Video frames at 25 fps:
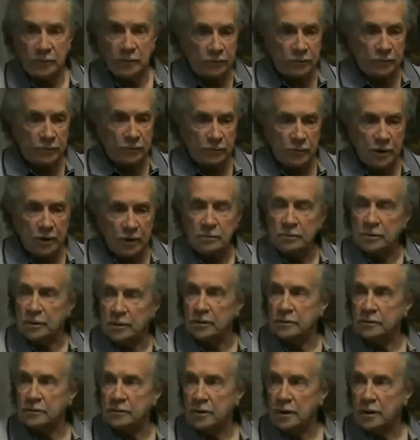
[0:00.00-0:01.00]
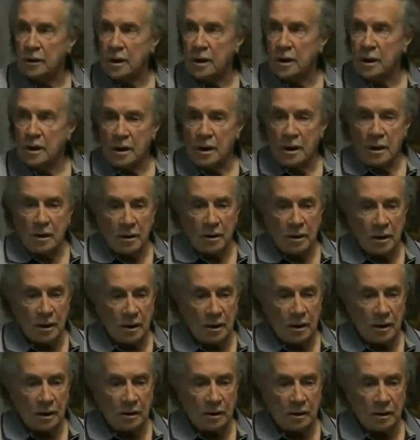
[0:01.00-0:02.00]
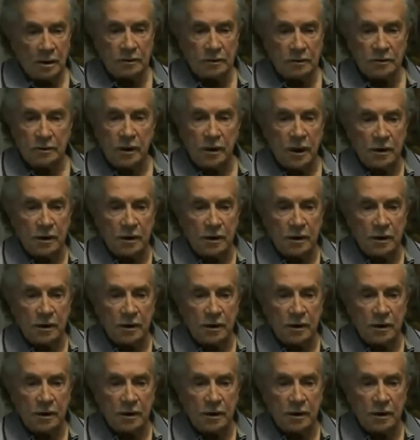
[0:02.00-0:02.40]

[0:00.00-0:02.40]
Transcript: of your surroundings, it